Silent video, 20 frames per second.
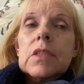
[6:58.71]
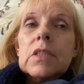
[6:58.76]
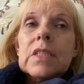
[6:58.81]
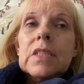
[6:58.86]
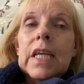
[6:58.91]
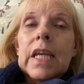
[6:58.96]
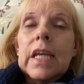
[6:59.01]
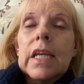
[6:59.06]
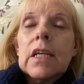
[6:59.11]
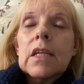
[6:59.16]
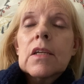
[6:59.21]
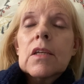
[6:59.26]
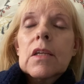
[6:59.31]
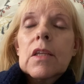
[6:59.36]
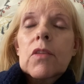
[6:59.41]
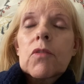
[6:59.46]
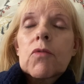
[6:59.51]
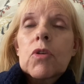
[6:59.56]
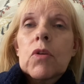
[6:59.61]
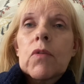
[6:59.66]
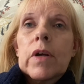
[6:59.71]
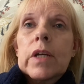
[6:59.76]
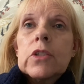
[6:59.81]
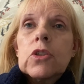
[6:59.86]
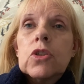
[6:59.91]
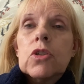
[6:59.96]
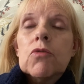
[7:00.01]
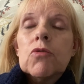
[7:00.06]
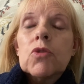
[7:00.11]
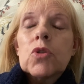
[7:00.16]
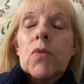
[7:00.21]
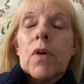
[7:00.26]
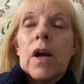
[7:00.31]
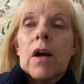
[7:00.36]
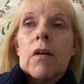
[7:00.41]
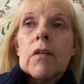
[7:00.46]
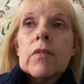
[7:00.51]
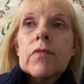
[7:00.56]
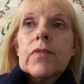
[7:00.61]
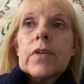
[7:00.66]
ding through at
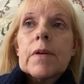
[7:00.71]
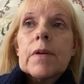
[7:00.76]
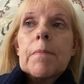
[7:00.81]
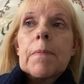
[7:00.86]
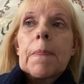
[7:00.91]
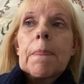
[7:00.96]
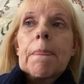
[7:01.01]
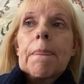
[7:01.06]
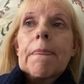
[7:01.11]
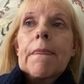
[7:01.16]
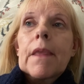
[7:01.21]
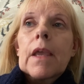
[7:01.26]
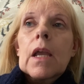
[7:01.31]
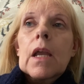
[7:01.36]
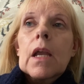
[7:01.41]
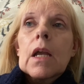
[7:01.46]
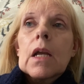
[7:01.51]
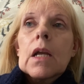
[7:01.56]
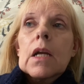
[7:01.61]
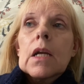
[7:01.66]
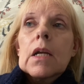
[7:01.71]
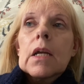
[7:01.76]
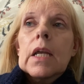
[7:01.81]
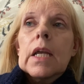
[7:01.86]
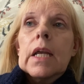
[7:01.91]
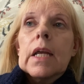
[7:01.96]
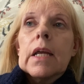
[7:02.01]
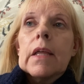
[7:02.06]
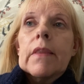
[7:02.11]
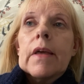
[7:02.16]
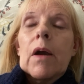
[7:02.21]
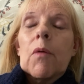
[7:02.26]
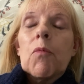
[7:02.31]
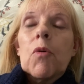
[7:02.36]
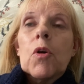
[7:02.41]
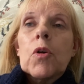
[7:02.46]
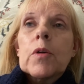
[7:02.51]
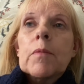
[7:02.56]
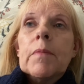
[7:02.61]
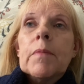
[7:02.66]
212 and that
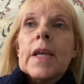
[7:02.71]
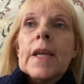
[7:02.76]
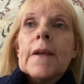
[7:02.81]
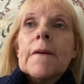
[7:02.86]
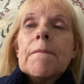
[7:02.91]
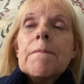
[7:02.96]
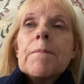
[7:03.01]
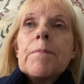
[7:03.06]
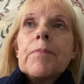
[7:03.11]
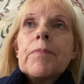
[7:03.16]
woke me.